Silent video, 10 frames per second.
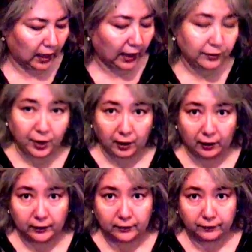I
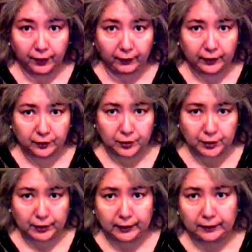thought, very
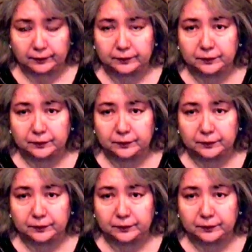interesting.